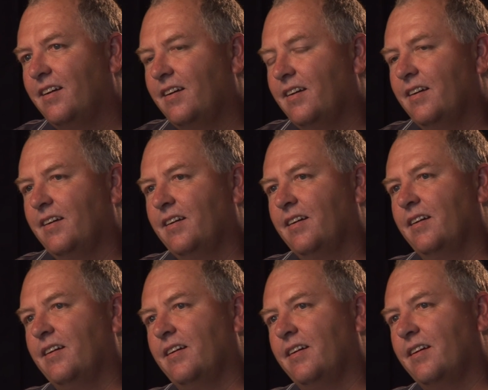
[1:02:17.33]
string of
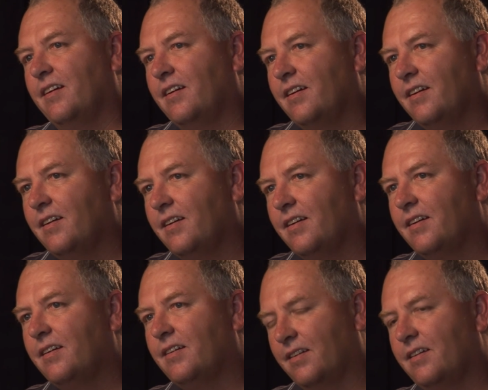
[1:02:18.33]
closings that's
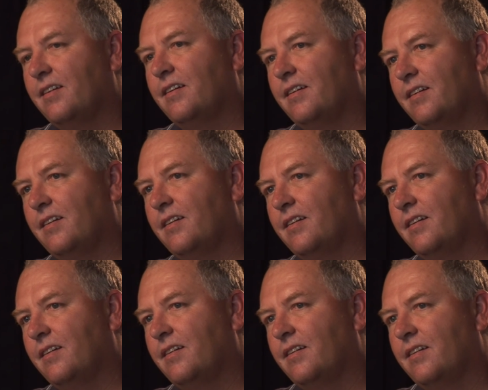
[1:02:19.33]
happening, you know, with
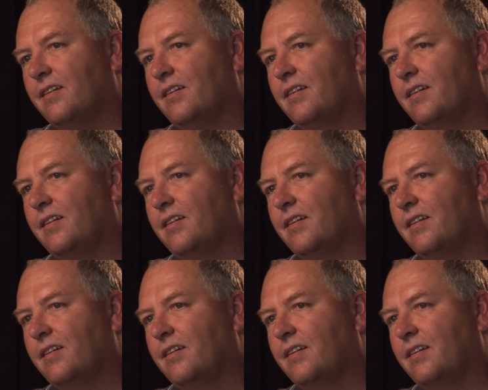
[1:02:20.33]
Westinghouse